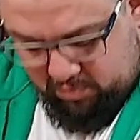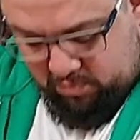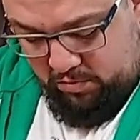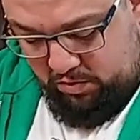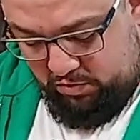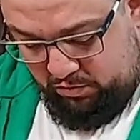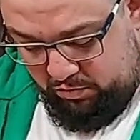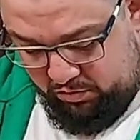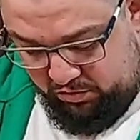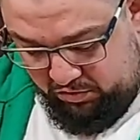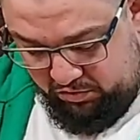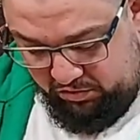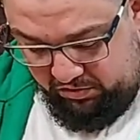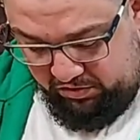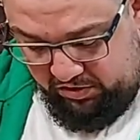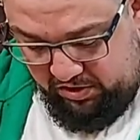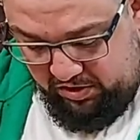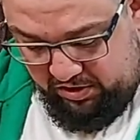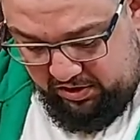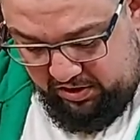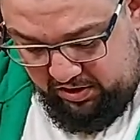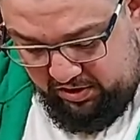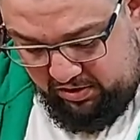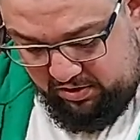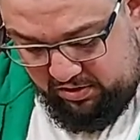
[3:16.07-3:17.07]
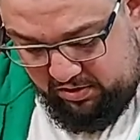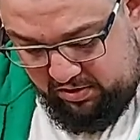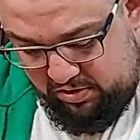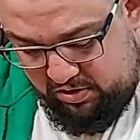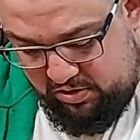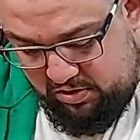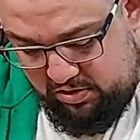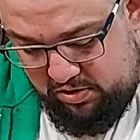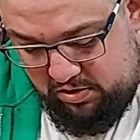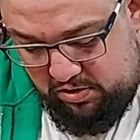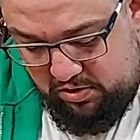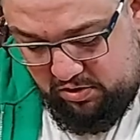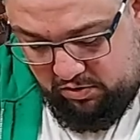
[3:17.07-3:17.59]
which we're just gonna
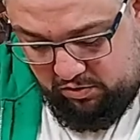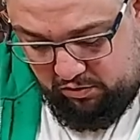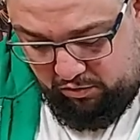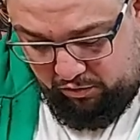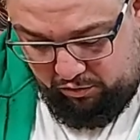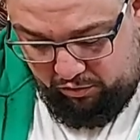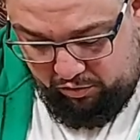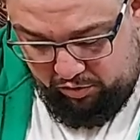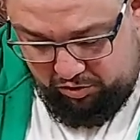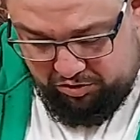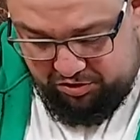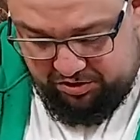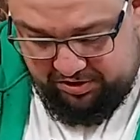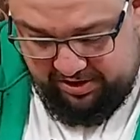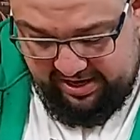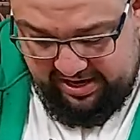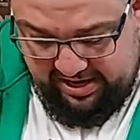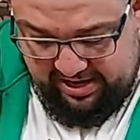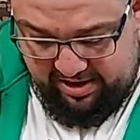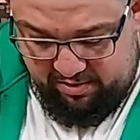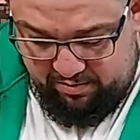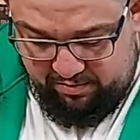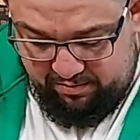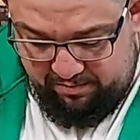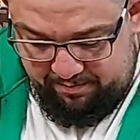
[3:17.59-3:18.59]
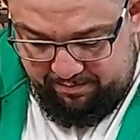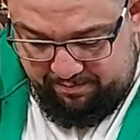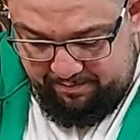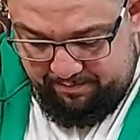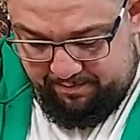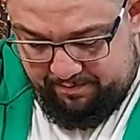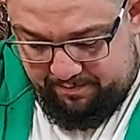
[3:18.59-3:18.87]
crush down.